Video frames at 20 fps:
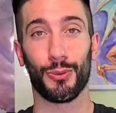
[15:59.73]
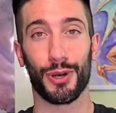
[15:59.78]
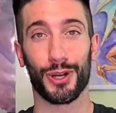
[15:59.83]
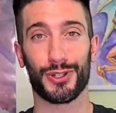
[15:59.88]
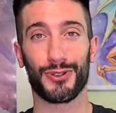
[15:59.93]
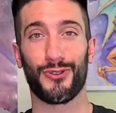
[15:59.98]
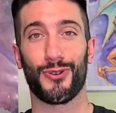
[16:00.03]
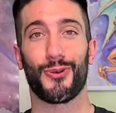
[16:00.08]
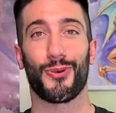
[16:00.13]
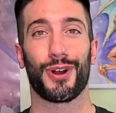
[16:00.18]

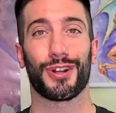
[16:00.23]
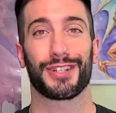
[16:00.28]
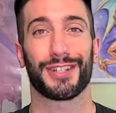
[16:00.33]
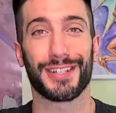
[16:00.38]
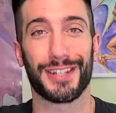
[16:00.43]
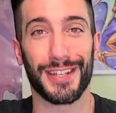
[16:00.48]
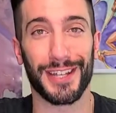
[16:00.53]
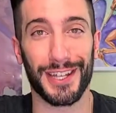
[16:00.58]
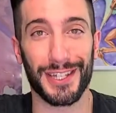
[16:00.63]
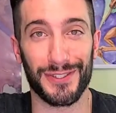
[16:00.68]
much for watching
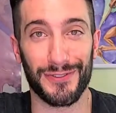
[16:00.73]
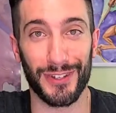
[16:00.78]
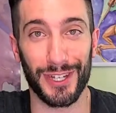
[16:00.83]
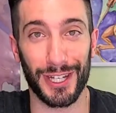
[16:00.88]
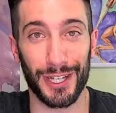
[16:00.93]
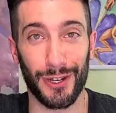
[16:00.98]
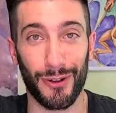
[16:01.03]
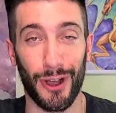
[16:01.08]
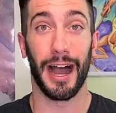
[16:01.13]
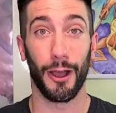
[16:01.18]
today's
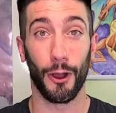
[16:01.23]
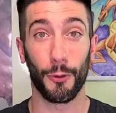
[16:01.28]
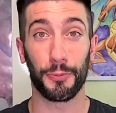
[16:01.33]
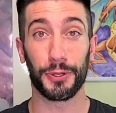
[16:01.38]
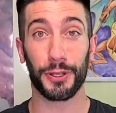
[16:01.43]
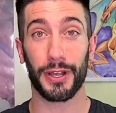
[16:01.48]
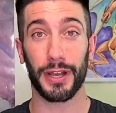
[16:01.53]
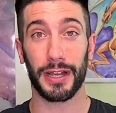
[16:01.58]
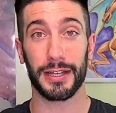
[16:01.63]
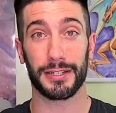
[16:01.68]
video. I hope
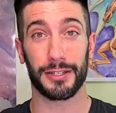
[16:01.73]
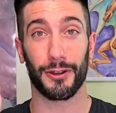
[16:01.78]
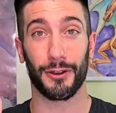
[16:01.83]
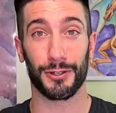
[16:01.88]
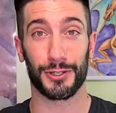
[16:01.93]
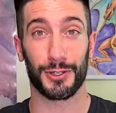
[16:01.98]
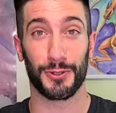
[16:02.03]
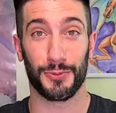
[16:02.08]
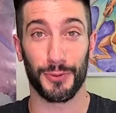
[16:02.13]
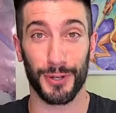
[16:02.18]
you guys are
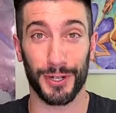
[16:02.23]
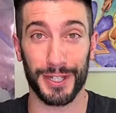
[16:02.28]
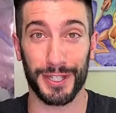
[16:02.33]
super